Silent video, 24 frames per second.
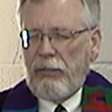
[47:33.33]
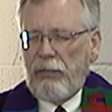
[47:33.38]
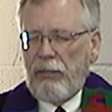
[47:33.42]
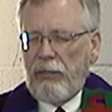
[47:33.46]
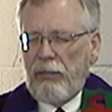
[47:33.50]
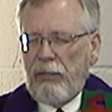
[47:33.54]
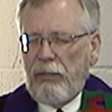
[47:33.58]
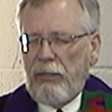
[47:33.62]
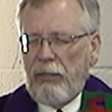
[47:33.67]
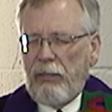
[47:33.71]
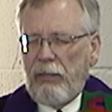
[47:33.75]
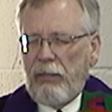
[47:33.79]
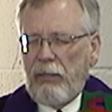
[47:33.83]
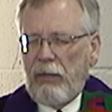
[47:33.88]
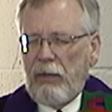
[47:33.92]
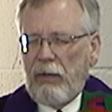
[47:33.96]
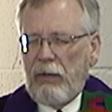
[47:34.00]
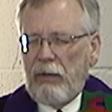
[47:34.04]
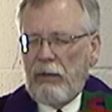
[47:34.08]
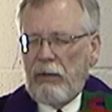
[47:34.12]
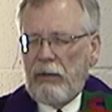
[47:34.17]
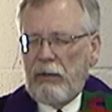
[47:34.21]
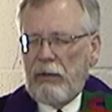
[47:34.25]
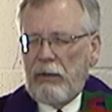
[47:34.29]

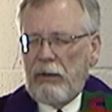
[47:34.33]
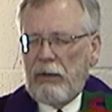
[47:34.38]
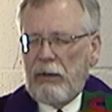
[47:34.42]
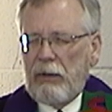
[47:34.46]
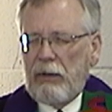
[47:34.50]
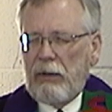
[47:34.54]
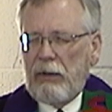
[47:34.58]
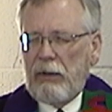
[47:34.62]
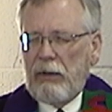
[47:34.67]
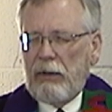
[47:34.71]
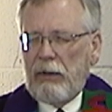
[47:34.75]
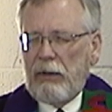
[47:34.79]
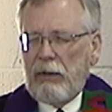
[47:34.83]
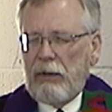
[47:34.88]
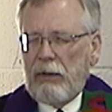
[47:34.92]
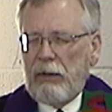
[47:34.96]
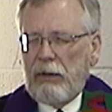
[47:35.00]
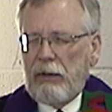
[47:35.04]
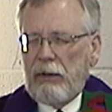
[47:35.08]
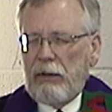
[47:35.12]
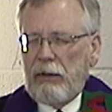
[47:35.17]
Nobody speaks.